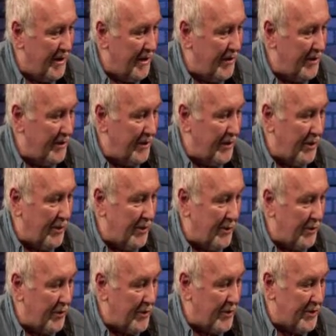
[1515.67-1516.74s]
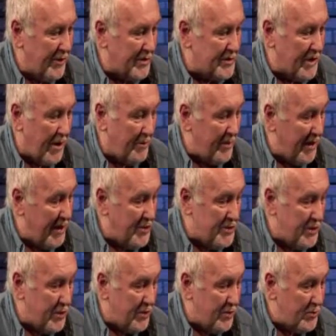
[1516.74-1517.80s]
You know, there's
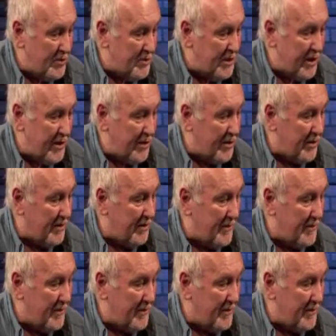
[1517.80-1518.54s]
arpeggios here.